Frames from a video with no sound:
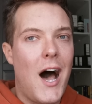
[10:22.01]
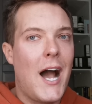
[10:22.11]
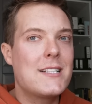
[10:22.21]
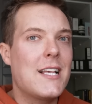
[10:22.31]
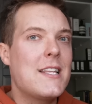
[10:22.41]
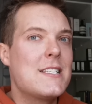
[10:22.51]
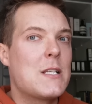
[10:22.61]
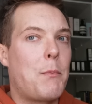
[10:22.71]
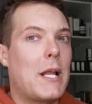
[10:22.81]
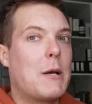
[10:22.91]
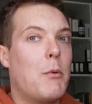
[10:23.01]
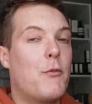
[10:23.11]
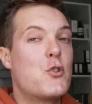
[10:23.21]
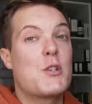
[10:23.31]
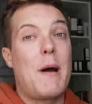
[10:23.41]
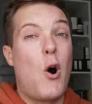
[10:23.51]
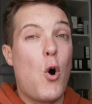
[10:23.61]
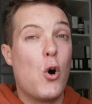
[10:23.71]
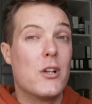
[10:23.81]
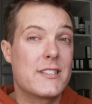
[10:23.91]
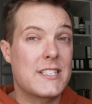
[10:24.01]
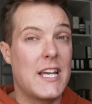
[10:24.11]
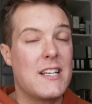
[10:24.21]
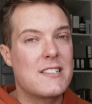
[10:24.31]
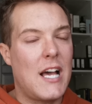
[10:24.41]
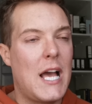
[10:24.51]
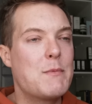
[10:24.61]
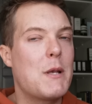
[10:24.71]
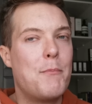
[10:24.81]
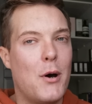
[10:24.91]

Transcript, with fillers: I'd say this is applicable for for just about all skin types.